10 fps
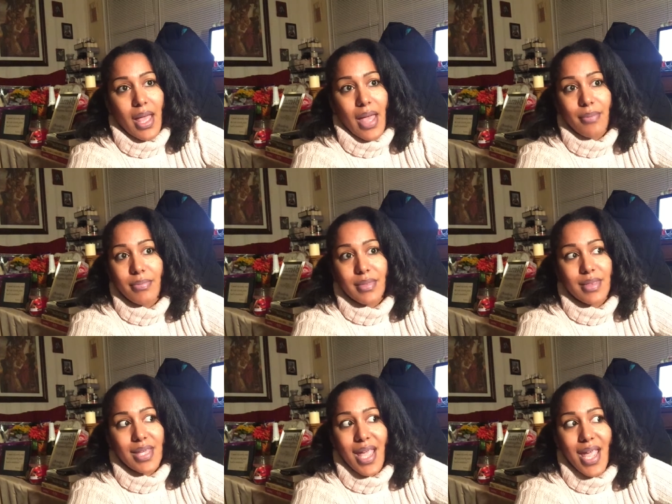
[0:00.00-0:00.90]
I
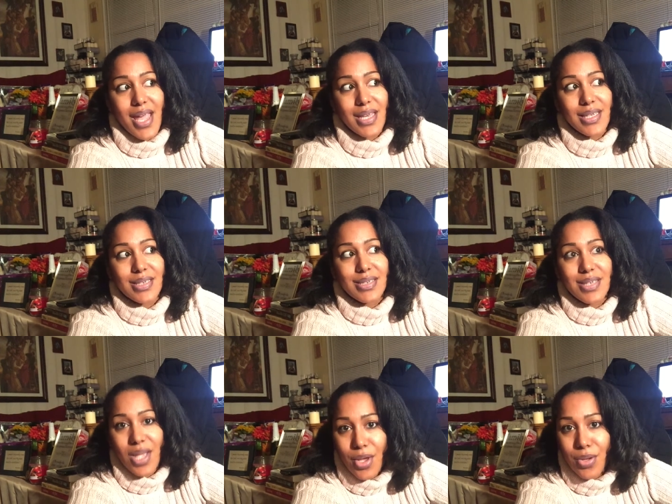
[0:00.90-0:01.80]
can't
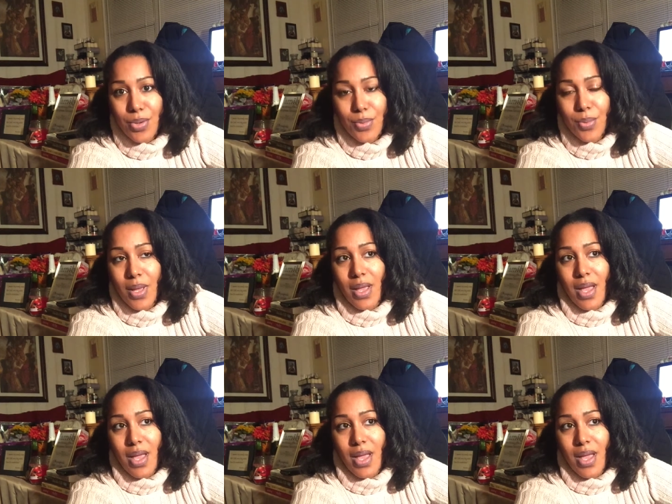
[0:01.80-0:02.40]
tell you,